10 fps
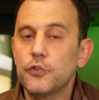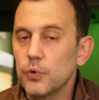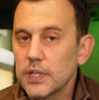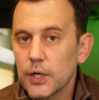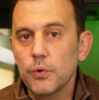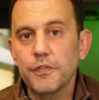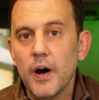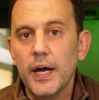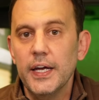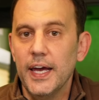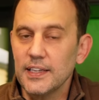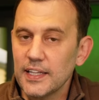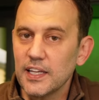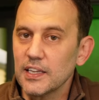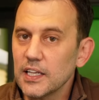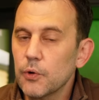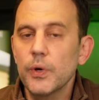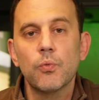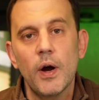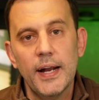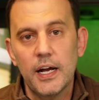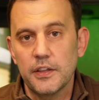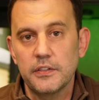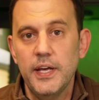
to liquefy it and let the liquid run out of the